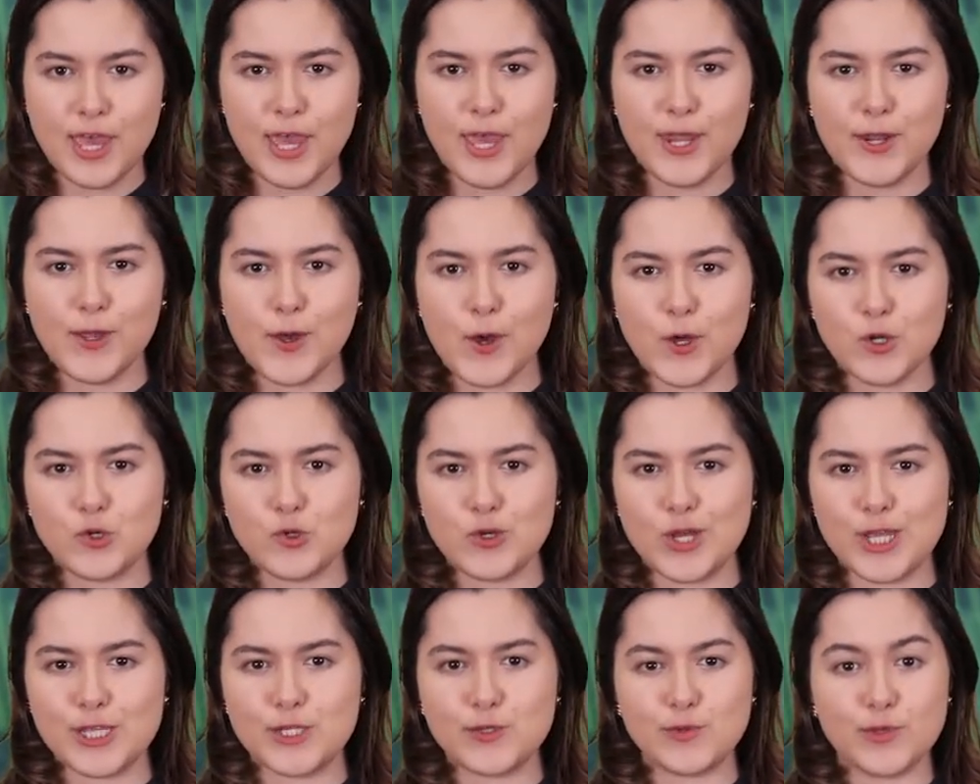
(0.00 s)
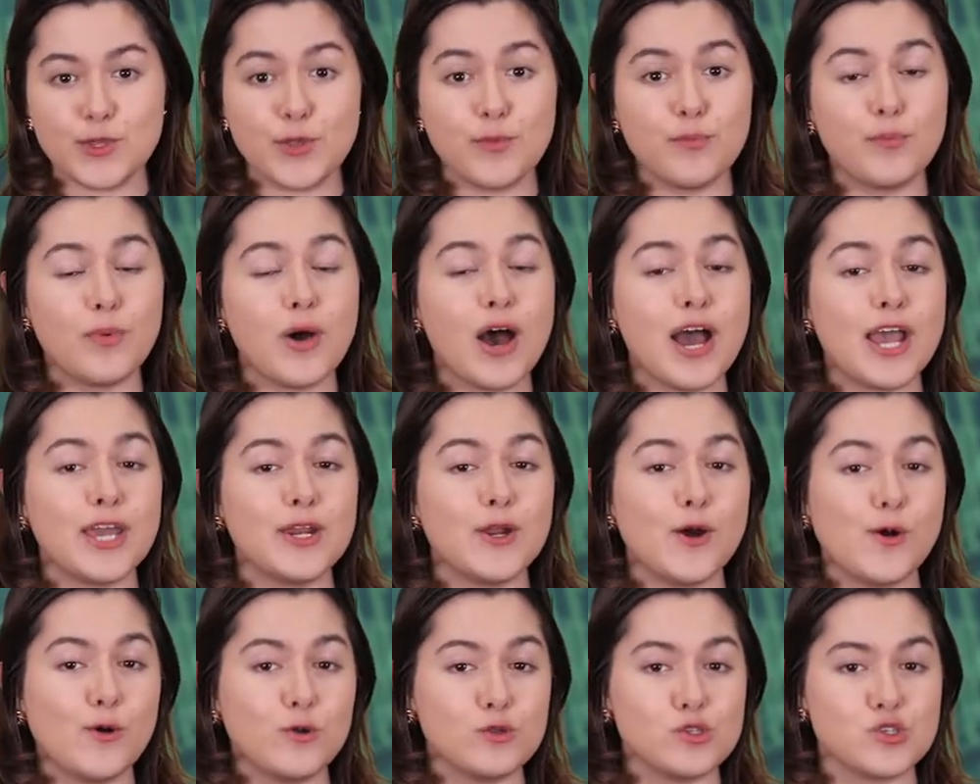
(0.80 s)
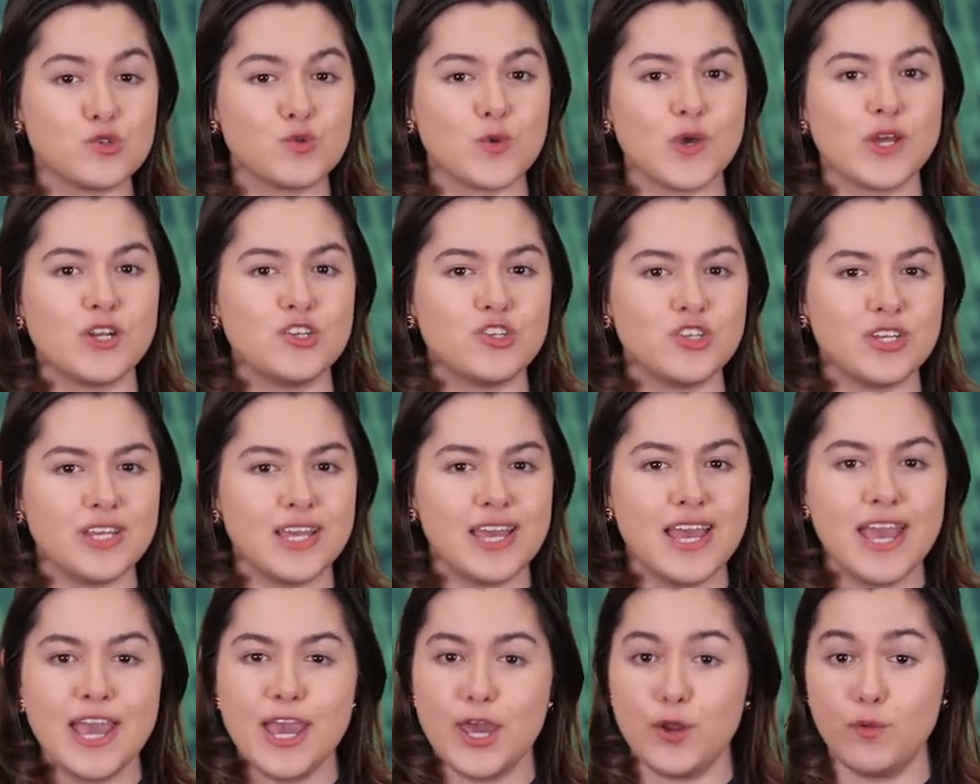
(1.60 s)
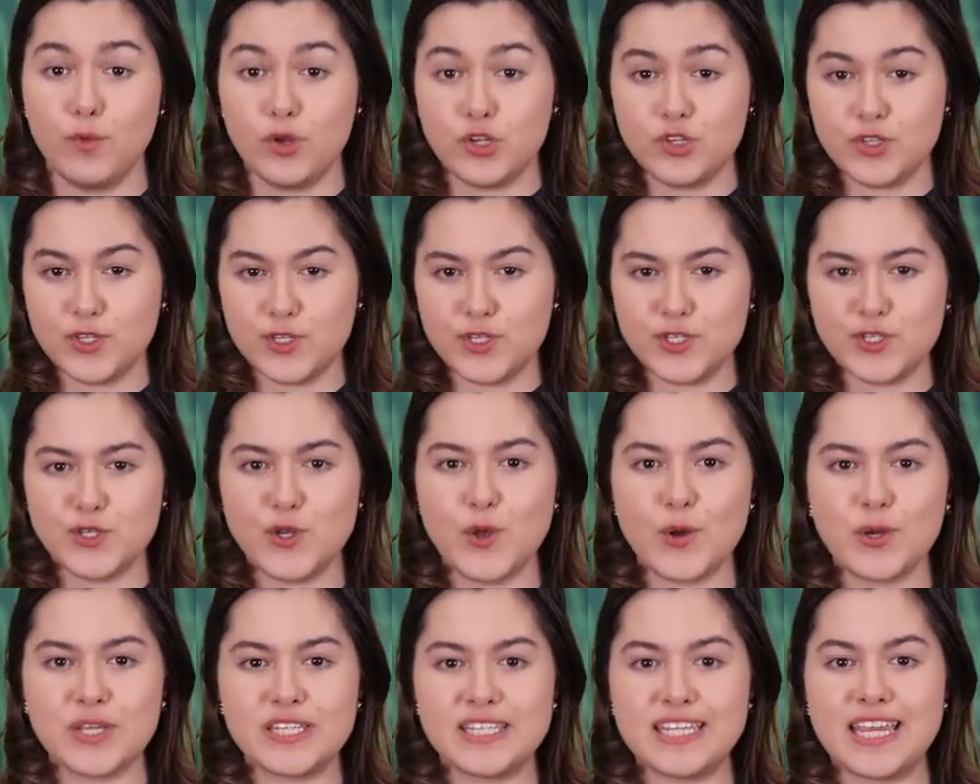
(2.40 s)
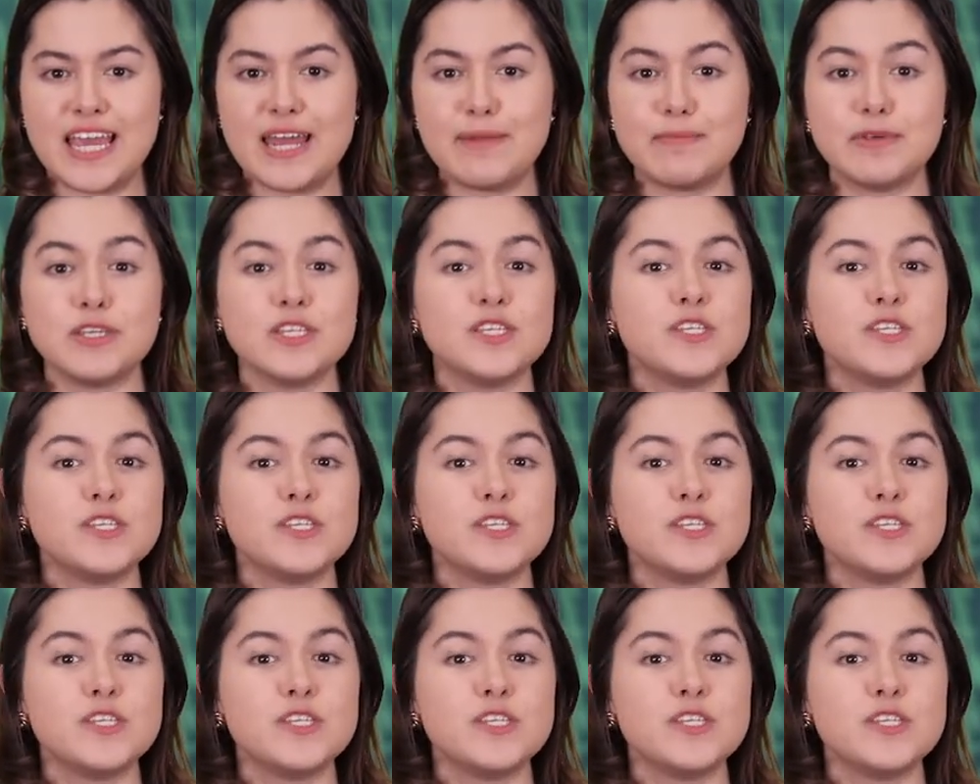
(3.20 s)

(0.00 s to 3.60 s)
In contrast with the buy and hold strategy, in which the stocks can be